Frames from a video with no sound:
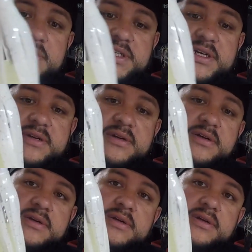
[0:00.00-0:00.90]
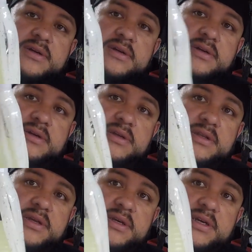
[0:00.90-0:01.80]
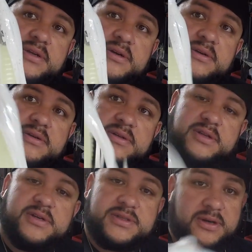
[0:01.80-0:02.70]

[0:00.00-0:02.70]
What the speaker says: jig in the Ling Killer. You notice they're